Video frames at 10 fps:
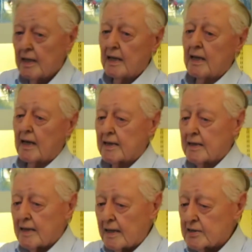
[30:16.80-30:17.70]

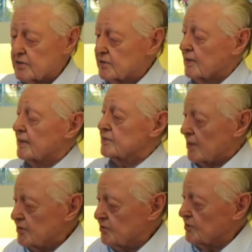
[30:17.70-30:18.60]
L-G-S-C. And
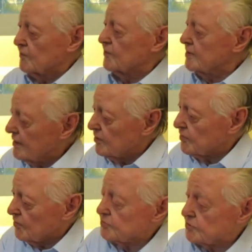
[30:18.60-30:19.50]
Licentiate of the
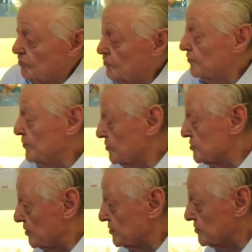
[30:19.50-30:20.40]
Guildhall School of
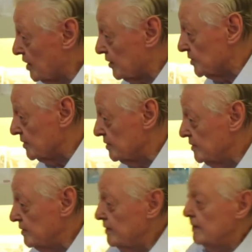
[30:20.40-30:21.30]
Music and Drama.
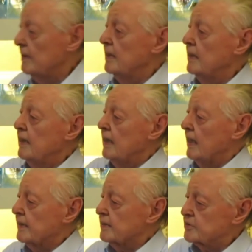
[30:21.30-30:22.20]

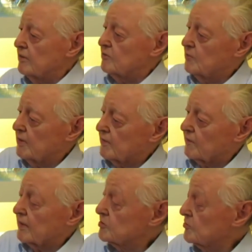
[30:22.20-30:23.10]
And it seemed to me
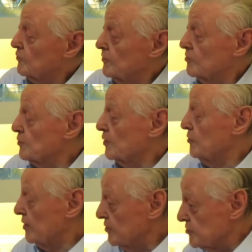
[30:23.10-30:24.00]
that those would
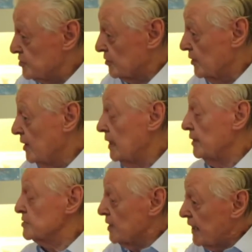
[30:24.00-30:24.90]
be quite useful.
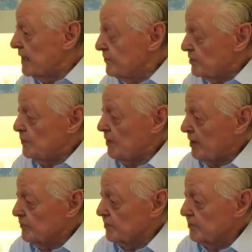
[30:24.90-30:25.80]
I was the head of a
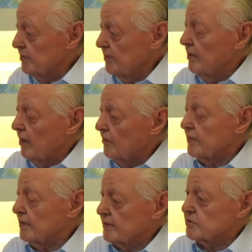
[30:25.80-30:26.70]
department
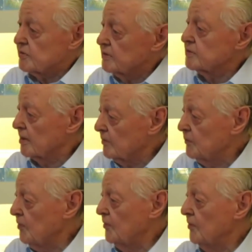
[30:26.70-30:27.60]
of English in
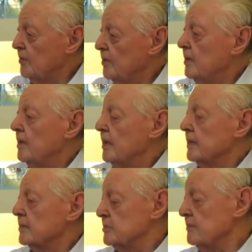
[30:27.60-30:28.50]
Singapore,
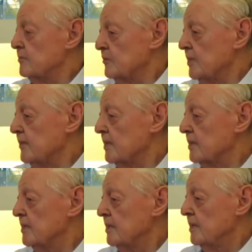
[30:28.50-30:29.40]
and it seemed to me
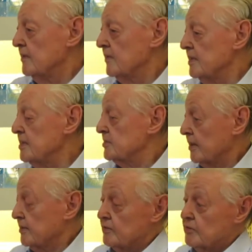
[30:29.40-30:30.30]
that the
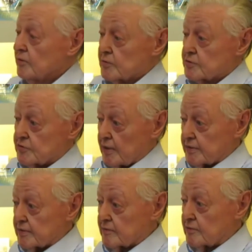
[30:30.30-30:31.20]
least I could do was
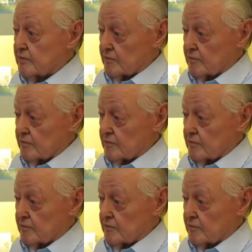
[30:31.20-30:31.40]
try to,